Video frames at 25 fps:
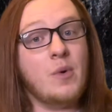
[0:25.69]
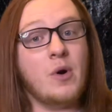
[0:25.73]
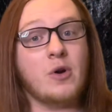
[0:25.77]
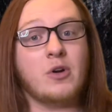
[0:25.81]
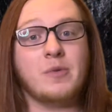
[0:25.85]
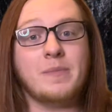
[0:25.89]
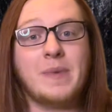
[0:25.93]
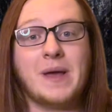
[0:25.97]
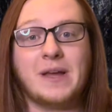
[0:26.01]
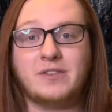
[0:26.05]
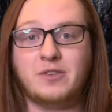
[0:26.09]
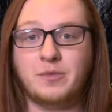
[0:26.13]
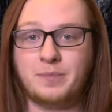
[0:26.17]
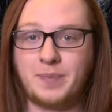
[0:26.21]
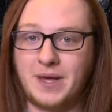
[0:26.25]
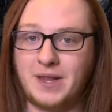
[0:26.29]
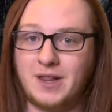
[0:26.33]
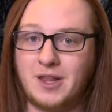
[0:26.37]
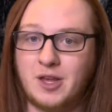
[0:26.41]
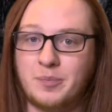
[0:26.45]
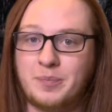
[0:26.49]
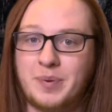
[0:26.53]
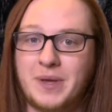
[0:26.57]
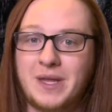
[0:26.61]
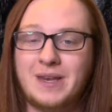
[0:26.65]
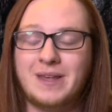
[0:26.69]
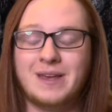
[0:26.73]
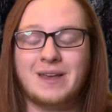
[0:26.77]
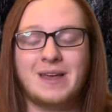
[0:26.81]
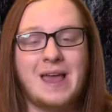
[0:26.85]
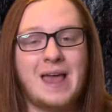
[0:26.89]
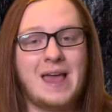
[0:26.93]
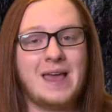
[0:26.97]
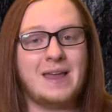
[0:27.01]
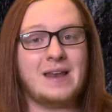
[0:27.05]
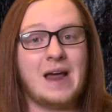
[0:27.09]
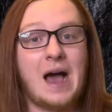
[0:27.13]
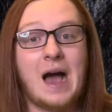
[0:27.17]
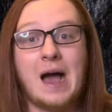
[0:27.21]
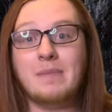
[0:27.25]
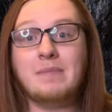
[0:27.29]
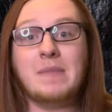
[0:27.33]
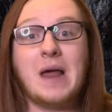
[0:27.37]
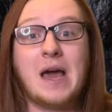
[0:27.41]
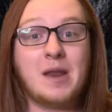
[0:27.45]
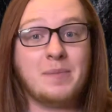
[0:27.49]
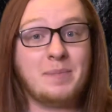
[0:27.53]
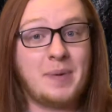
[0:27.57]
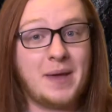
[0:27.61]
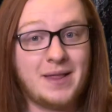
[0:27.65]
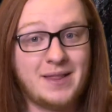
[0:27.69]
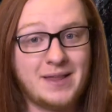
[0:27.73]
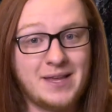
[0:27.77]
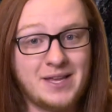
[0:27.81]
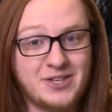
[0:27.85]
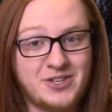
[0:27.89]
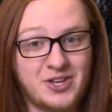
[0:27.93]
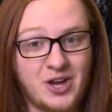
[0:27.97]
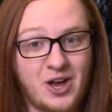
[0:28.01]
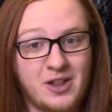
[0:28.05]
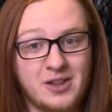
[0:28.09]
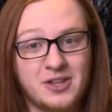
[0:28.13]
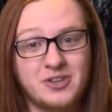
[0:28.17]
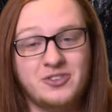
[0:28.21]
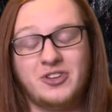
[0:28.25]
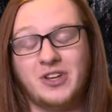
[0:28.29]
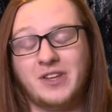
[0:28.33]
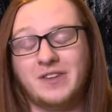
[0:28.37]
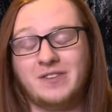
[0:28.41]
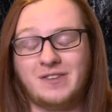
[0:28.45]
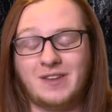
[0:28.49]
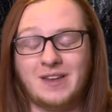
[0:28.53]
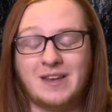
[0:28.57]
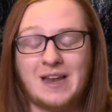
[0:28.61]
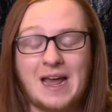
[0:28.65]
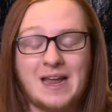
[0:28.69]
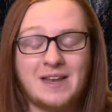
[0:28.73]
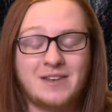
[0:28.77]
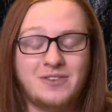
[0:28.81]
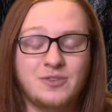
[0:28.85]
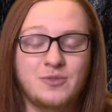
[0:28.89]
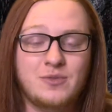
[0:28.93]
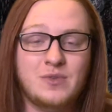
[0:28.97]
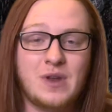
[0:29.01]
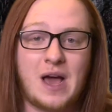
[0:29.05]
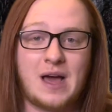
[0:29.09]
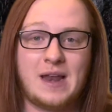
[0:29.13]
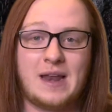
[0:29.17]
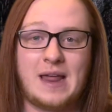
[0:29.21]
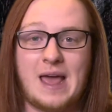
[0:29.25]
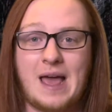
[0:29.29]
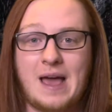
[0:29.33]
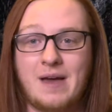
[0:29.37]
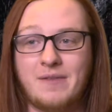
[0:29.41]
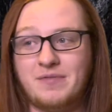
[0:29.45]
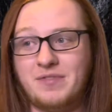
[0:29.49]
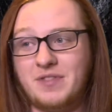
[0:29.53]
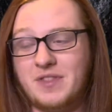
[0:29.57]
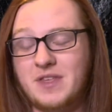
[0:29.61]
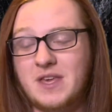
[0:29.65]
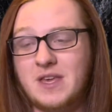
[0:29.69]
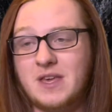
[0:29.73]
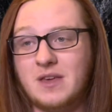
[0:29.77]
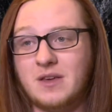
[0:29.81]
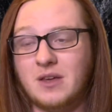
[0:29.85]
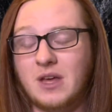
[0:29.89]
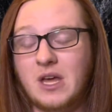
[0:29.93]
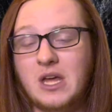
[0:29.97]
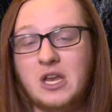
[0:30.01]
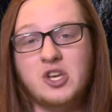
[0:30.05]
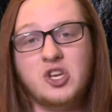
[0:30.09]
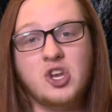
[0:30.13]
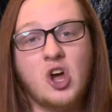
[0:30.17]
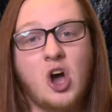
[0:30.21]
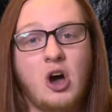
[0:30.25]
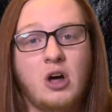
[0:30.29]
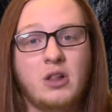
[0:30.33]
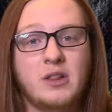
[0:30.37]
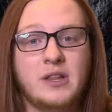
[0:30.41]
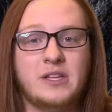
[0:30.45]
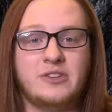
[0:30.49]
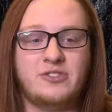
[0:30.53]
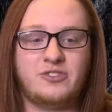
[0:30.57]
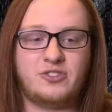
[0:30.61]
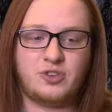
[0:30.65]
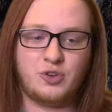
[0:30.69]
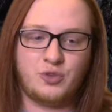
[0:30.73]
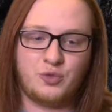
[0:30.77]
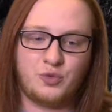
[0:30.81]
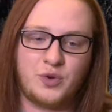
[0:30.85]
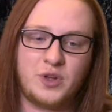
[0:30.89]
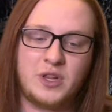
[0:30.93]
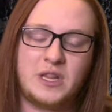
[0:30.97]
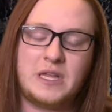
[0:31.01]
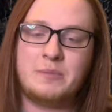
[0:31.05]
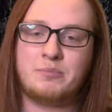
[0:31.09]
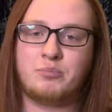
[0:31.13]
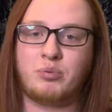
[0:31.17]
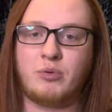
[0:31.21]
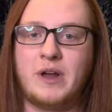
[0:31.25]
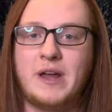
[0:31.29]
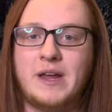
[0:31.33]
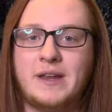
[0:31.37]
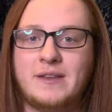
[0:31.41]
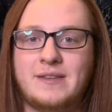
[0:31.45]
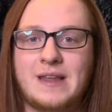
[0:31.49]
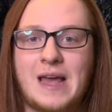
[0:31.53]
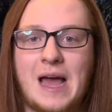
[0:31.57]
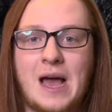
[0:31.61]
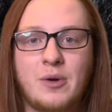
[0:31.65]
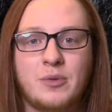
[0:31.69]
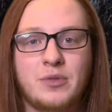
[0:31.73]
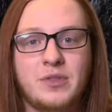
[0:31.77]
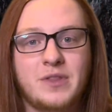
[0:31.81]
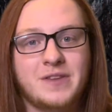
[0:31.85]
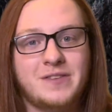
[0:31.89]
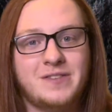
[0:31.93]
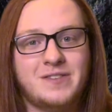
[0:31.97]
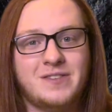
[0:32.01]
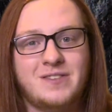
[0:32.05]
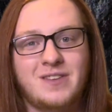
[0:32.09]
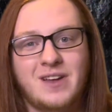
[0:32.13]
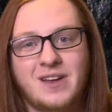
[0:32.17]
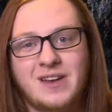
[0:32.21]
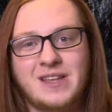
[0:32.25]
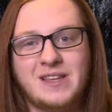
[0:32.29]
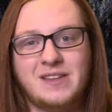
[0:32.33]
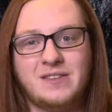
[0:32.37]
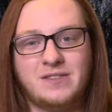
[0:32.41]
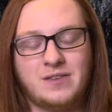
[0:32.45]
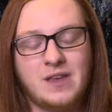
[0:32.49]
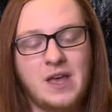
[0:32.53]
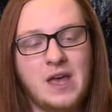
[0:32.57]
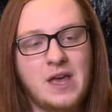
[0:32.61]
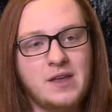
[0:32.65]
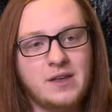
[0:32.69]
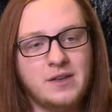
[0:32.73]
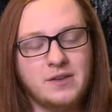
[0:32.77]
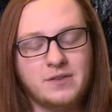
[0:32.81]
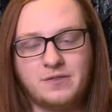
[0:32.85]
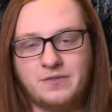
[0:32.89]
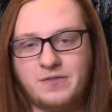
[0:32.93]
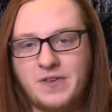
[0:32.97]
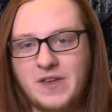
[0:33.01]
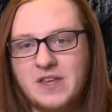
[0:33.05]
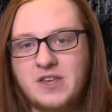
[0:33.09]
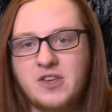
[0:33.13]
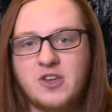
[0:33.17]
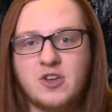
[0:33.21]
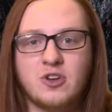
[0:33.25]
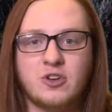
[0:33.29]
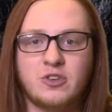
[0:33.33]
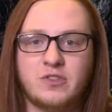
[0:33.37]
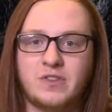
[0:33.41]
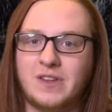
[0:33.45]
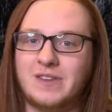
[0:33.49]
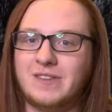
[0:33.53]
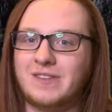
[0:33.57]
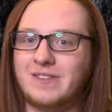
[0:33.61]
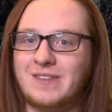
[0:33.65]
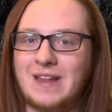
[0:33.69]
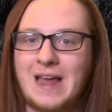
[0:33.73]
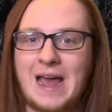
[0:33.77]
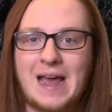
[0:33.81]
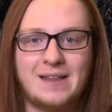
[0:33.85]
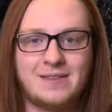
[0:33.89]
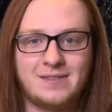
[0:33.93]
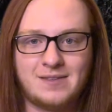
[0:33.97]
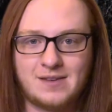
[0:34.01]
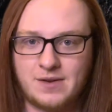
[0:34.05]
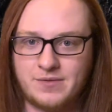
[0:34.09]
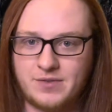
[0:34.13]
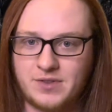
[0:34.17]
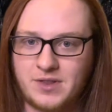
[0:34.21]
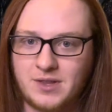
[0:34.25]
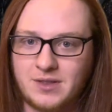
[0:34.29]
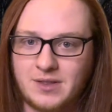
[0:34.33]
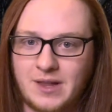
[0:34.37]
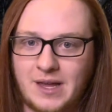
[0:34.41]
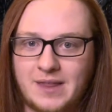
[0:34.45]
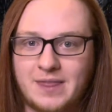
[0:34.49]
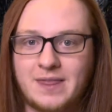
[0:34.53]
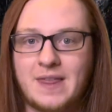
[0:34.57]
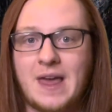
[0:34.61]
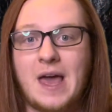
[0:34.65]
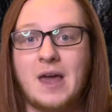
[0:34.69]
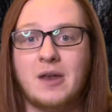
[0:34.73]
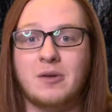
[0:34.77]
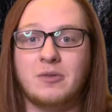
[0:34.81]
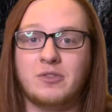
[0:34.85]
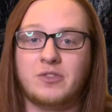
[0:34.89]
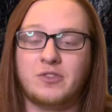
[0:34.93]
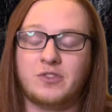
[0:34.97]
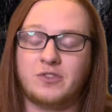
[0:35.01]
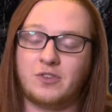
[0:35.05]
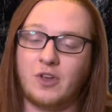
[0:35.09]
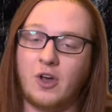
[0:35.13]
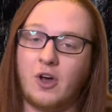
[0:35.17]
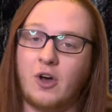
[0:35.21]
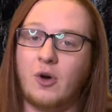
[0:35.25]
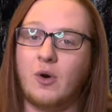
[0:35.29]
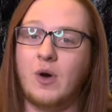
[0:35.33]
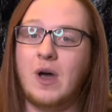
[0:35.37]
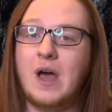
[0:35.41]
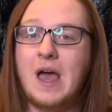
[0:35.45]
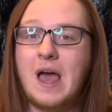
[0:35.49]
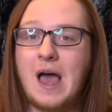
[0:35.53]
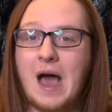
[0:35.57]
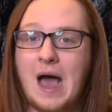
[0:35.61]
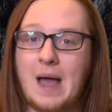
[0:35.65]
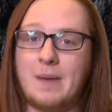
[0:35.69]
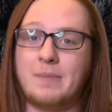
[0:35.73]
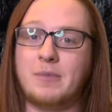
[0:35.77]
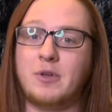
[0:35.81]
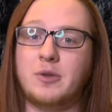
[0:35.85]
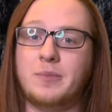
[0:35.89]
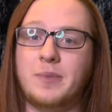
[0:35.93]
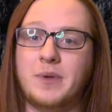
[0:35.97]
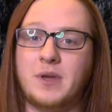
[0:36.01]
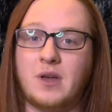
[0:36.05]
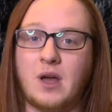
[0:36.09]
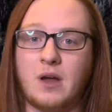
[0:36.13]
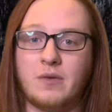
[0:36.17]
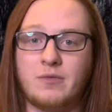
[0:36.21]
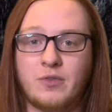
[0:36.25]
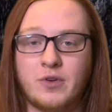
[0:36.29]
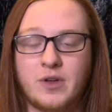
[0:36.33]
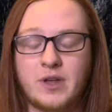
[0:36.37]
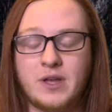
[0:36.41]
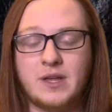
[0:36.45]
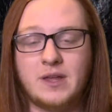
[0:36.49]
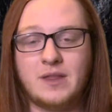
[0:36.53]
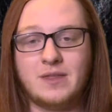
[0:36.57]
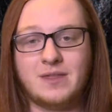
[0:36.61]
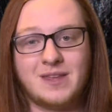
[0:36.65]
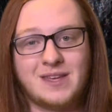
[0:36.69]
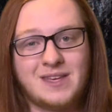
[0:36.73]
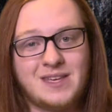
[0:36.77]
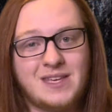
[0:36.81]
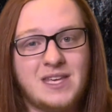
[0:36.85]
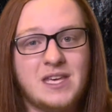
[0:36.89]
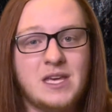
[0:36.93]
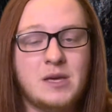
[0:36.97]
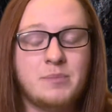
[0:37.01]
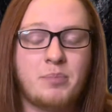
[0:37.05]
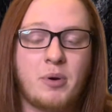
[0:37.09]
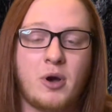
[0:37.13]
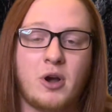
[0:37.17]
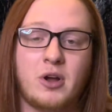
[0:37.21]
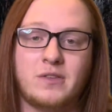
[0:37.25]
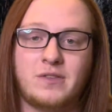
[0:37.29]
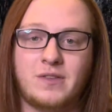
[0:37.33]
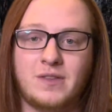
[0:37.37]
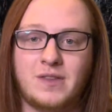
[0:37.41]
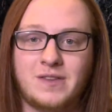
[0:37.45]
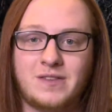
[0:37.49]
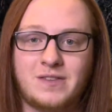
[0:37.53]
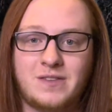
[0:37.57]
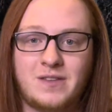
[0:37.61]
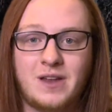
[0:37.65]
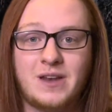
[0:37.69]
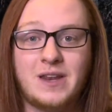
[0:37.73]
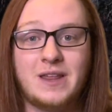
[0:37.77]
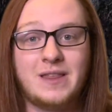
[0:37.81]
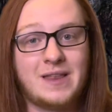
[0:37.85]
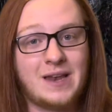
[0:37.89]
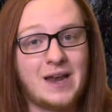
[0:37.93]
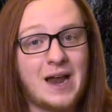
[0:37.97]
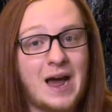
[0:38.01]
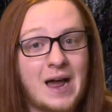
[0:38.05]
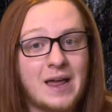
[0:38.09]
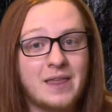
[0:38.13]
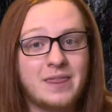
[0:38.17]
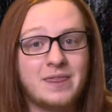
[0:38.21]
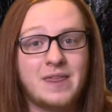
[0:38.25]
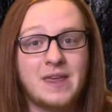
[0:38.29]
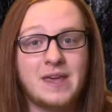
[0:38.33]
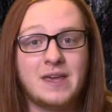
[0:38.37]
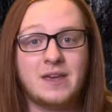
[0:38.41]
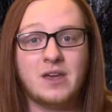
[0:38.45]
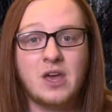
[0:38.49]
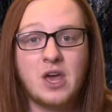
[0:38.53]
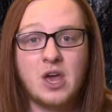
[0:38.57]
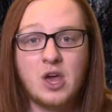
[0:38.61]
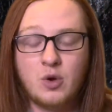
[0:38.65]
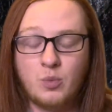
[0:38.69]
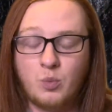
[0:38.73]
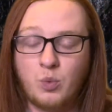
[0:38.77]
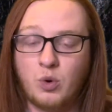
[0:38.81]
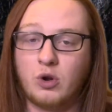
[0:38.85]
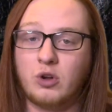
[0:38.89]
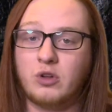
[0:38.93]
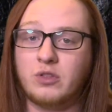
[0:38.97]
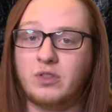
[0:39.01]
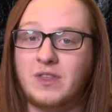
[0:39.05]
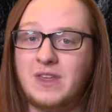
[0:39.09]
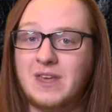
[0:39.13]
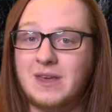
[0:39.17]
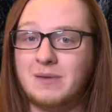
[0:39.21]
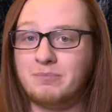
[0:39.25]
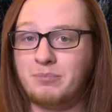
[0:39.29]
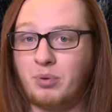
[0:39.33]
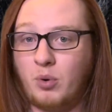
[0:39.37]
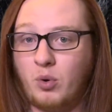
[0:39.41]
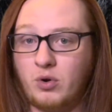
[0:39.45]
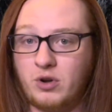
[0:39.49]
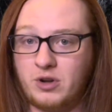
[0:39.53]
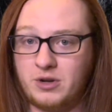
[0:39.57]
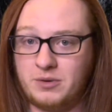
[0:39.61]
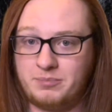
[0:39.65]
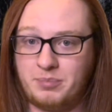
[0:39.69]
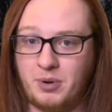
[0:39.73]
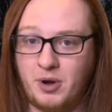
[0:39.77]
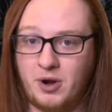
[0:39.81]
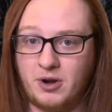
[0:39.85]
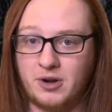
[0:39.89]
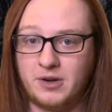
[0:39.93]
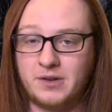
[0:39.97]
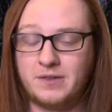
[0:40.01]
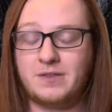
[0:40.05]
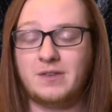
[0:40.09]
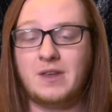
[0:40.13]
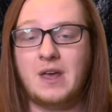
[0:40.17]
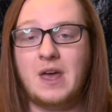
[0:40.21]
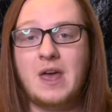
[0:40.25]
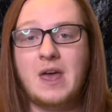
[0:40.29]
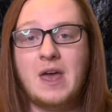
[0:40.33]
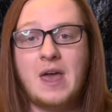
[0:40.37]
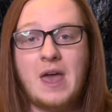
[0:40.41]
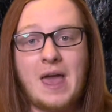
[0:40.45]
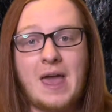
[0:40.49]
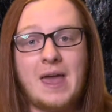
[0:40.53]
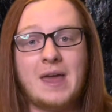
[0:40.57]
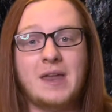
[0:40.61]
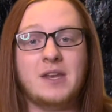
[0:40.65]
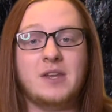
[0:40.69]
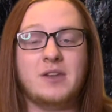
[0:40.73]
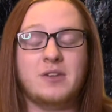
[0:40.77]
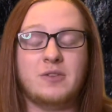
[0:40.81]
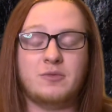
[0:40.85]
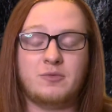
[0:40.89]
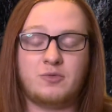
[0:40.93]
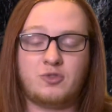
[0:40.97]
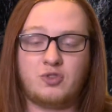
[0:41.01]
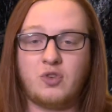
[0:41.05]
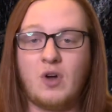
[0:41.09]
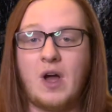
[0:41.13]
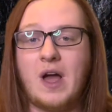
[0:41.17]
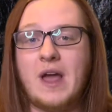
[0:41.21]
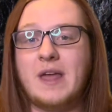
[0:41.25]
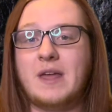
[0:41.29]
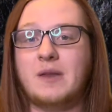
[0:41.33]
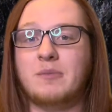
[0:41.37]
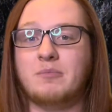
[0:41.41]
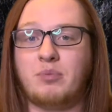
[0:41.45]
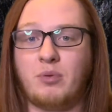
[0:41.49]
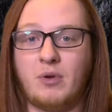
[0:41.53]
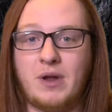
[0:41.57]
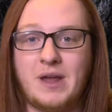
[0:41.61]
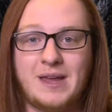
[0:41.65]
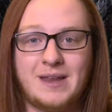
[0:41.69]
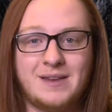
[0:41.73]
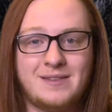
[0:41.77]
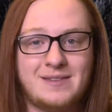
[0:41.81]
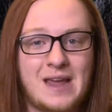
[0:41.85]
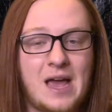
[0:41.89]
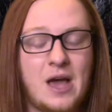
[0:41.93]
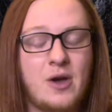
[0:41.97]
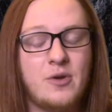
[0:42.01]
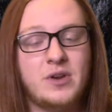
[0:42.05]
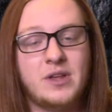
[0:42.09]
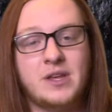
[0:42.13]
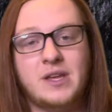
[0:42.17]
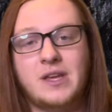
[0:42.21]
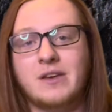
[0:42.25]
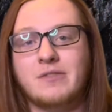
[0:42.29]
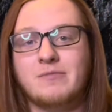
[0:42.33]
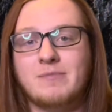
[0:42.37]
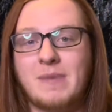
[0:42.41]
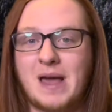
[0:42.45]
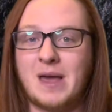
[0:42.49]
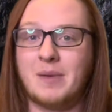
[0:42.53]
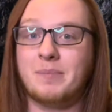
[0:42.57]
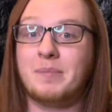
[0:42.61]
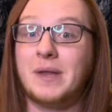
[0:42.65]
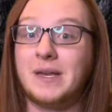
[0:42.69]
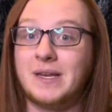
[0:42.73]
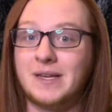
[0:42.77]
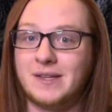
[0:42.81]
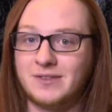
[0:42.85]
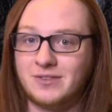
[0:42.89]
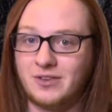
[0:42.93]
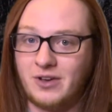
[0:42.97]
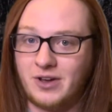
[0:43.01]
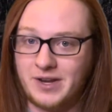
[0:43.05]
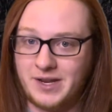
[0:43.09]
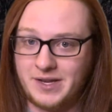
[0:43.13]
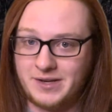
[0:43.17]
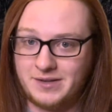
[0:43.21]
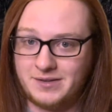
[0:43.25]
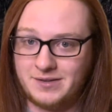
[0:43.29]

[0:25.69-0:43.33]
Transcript: Welcome back to Paleopedia, and I'm not a paleontologist, and I do not have the knowledge to really break down the studies, figures and stats and everything like that. So I'm going to be covering the key parts of the study that I think were the important parts and try and break it down and give my opinions on it.